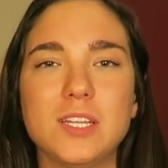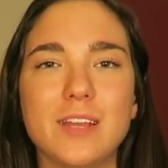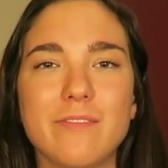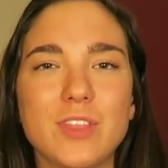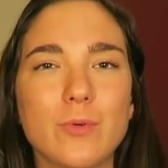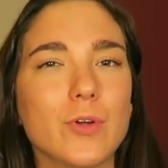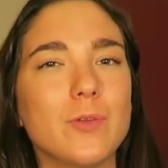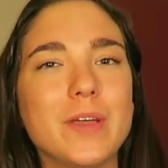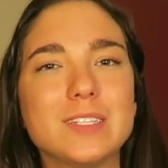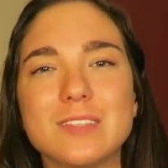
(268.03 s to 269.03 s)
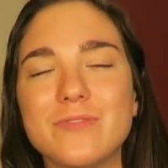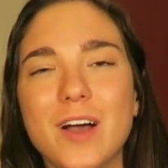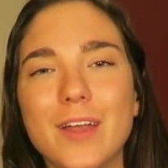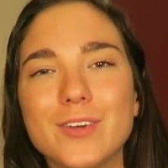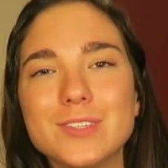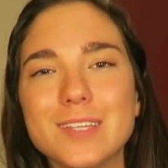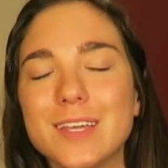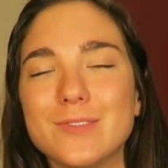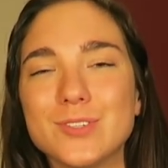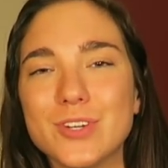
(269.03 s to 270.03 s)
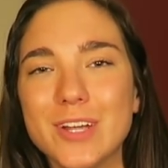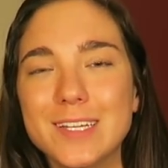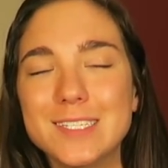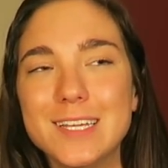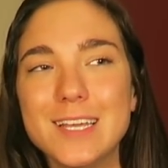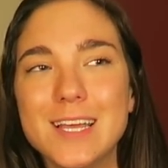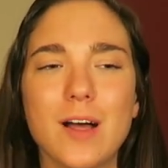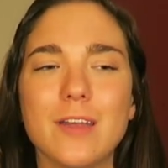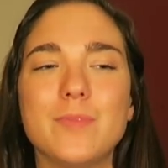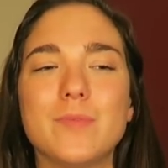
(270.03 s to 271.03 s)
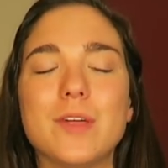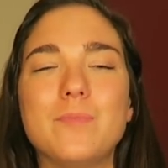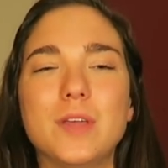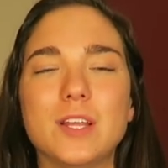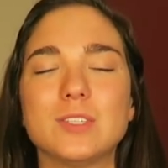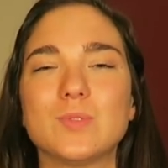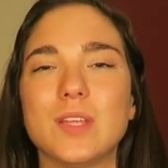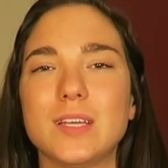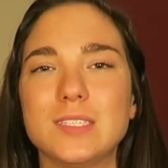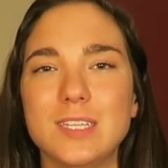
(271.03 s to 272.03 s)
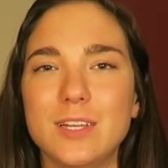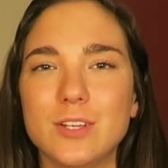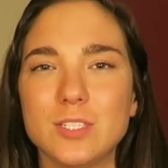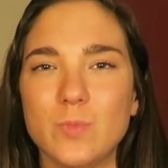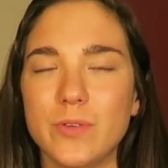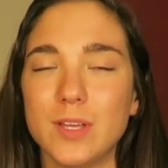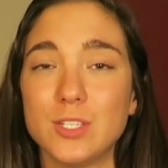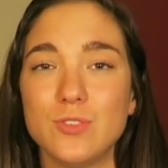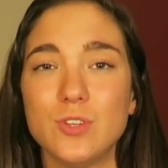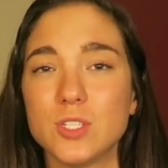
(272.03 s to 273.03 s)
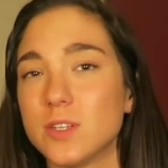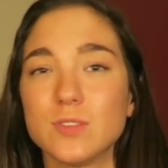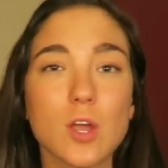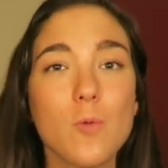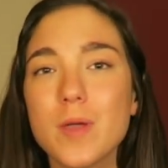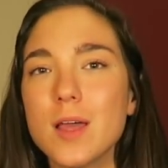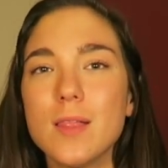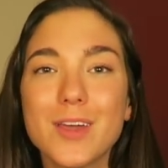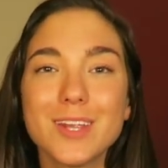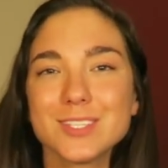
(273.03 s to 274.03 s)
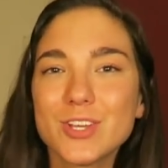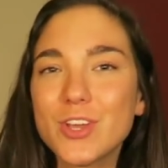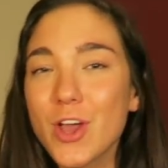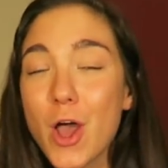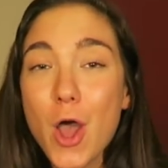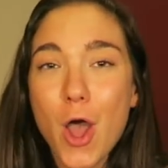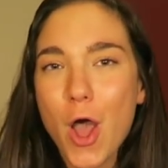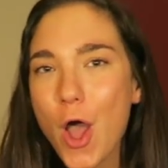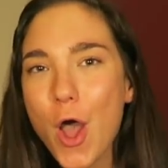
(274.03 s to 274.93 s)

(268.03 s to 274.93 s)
didn't even think we were gonna make it to the finals. Like, it was crazy. A lot of people that beat us were like seniors and we were like juniors, and I was like, oh my God, look at us go.